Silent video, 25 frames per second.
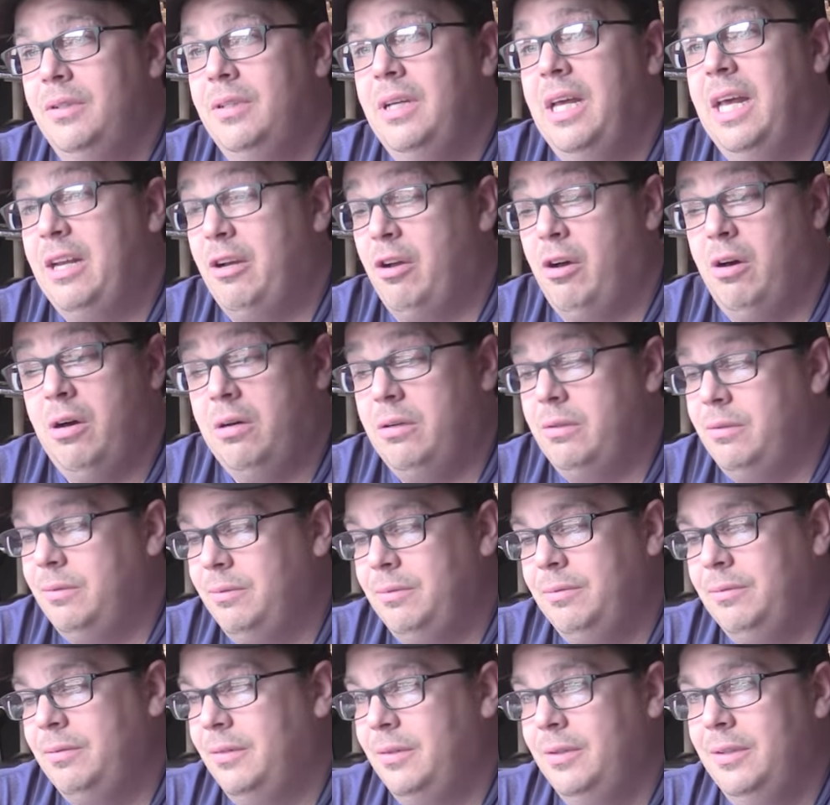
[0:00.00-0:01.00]
at all.
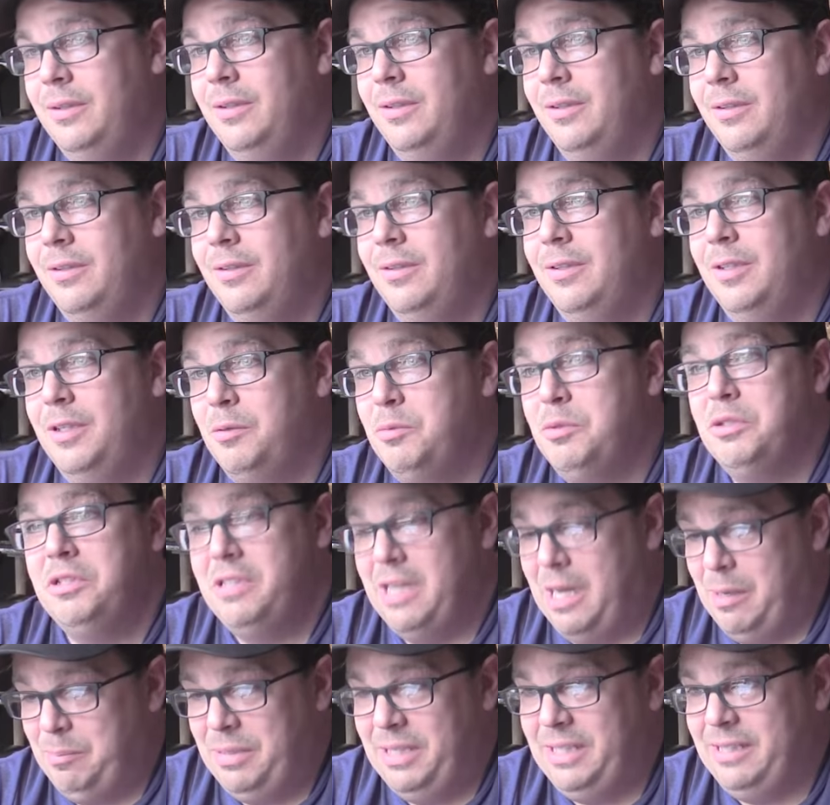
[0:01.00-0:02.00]
It was
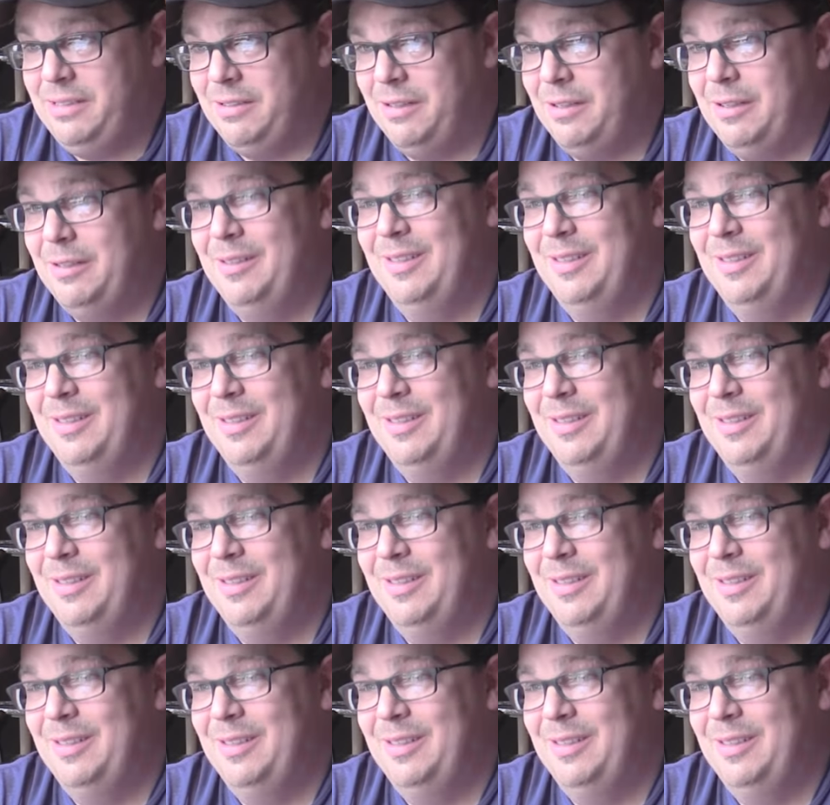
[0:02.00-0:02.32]
not pizza.